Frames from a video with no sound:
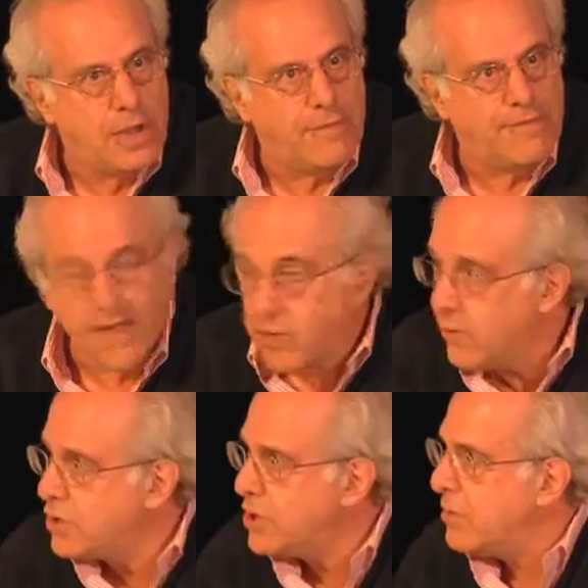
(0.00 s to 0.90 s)
a
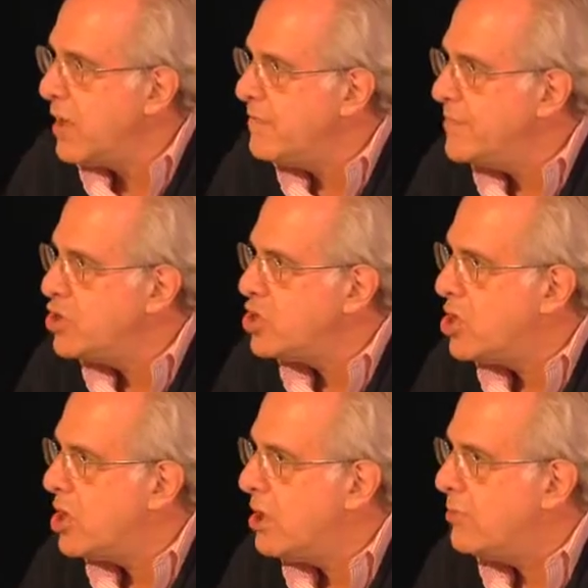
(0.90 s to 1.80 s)
federal government
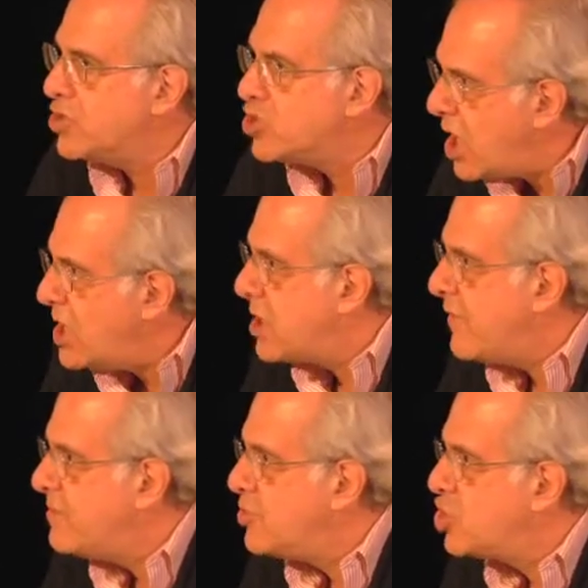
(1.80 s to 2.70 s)
job, a state
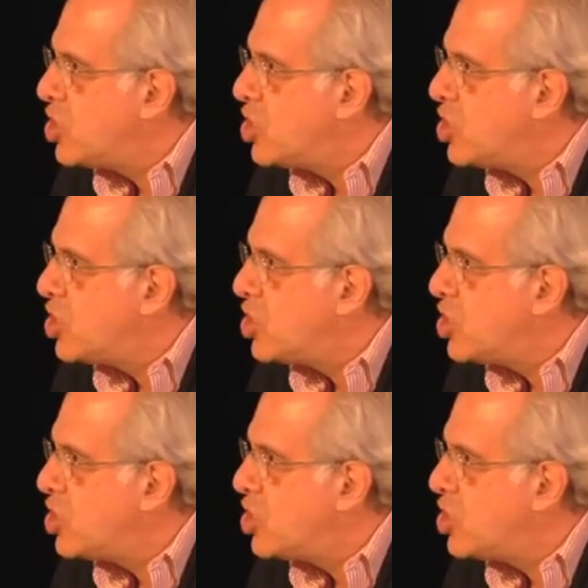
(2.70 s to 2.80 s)
government